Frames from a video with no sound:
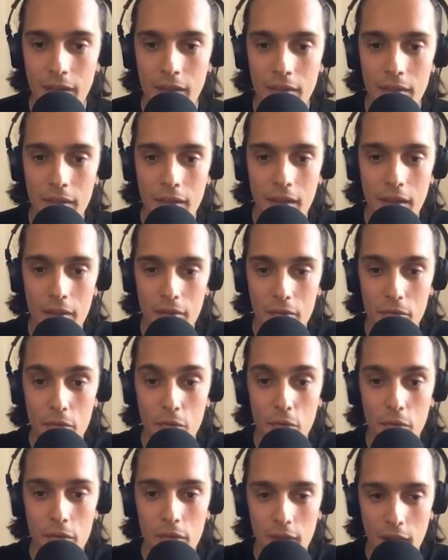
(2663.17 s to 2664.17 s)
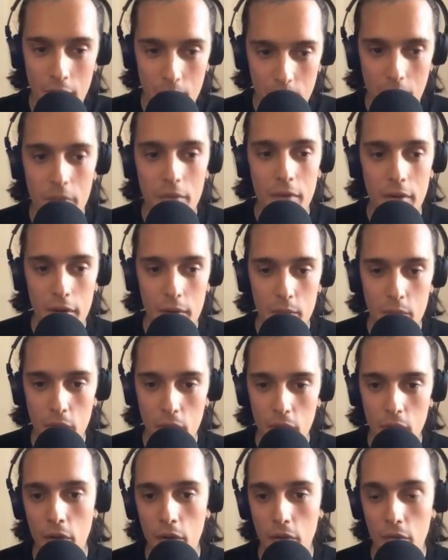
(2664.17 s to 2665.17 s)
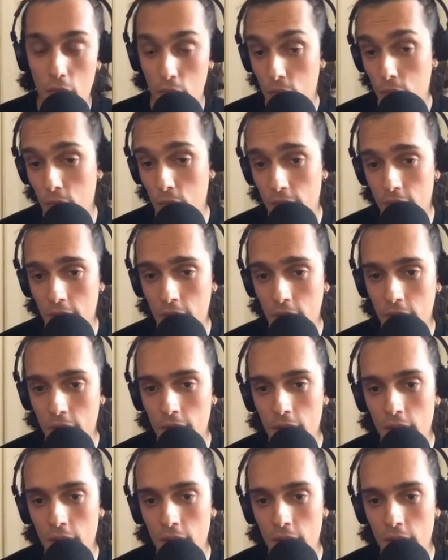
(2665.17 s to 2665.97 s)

and they have the time available for those things.